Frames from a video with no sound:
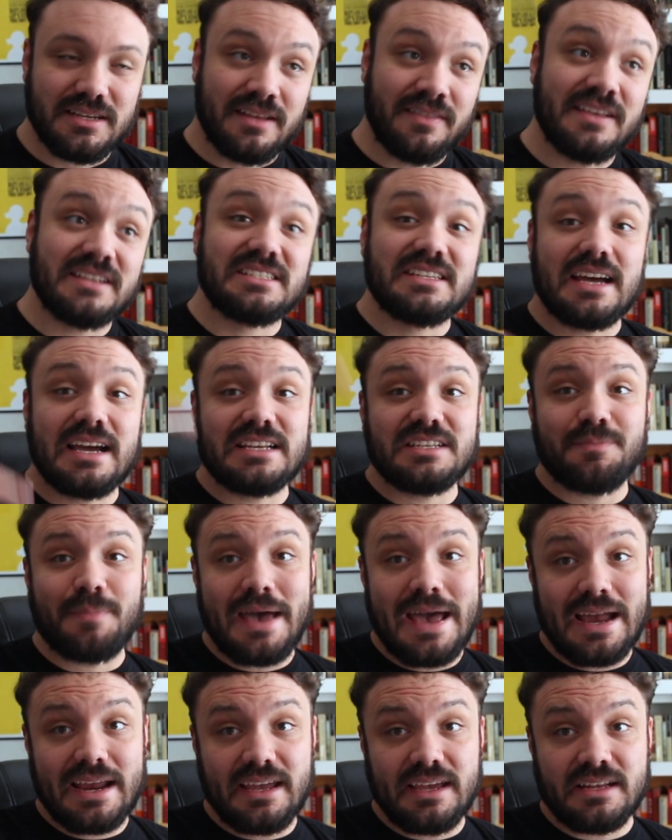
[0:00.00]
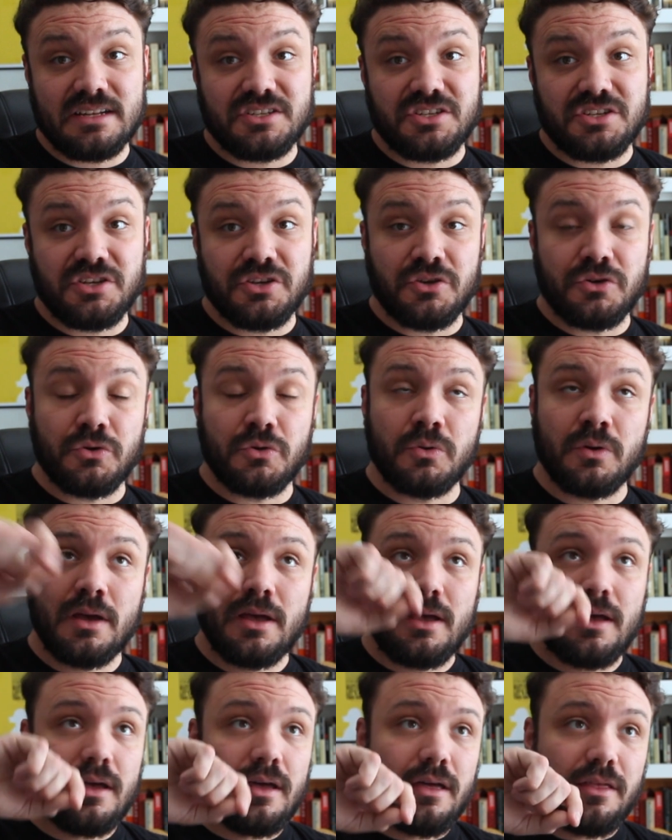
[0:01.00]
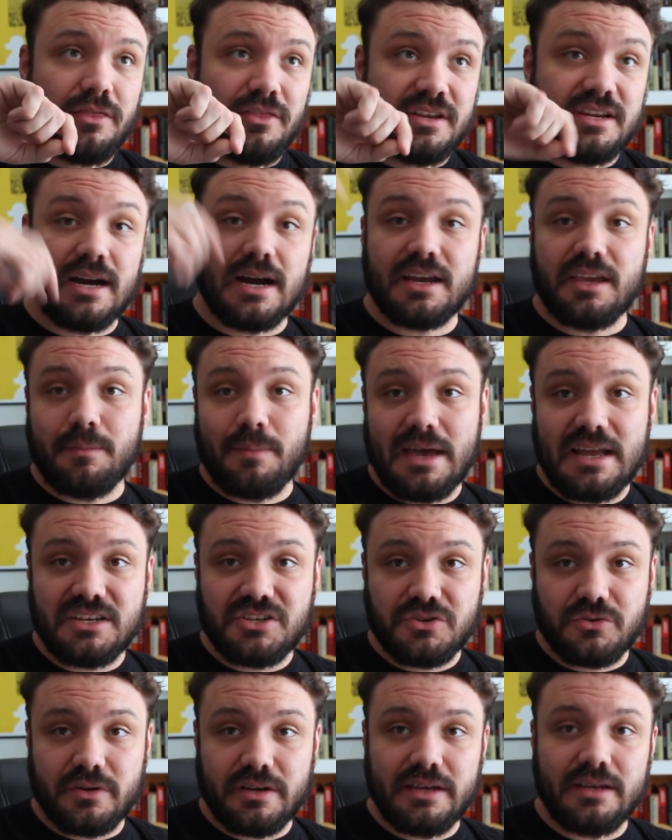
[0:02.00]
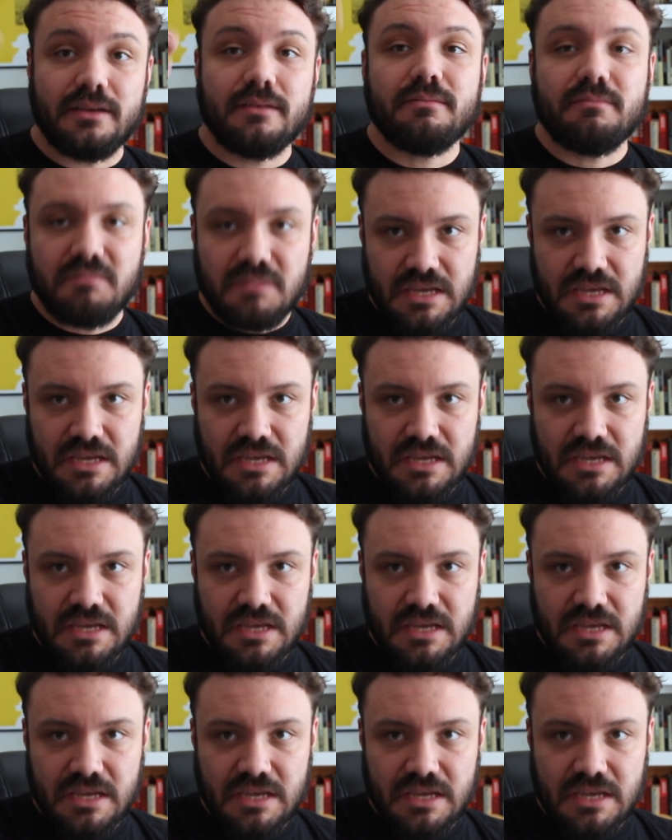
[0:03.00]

And this ties back into the documentary,